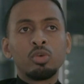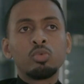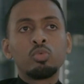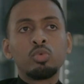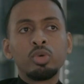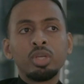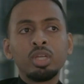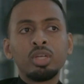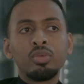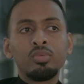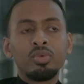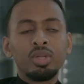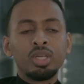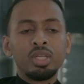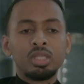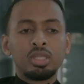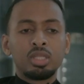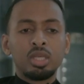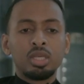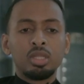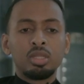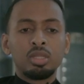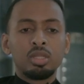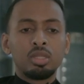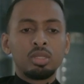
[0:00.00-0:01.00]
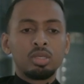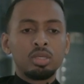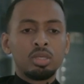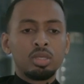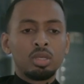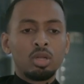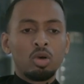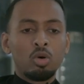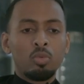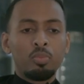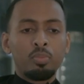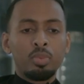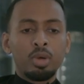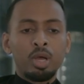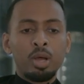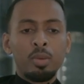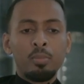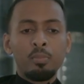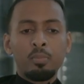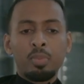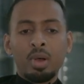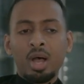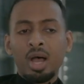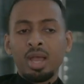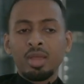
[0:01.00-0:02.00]
It really, really did, you know.
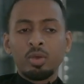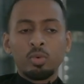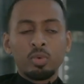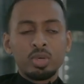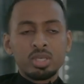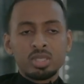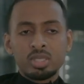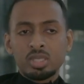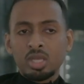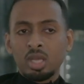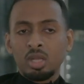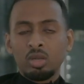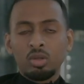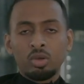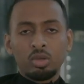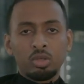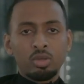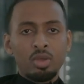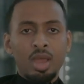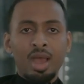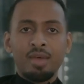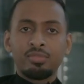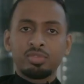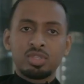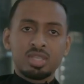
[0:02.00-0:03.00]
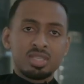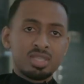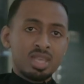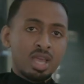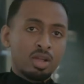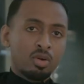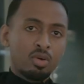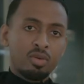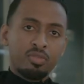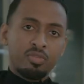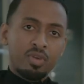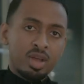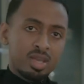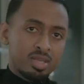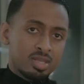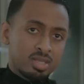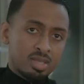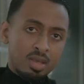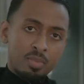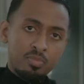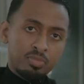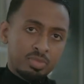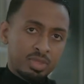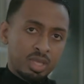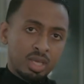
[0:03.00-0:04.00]
But I always say, look, you have to sacrifice
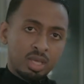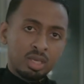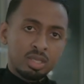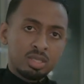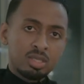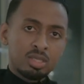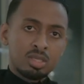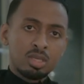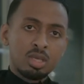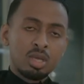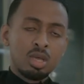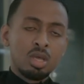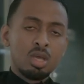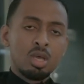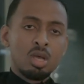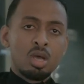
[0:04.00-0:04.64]
some things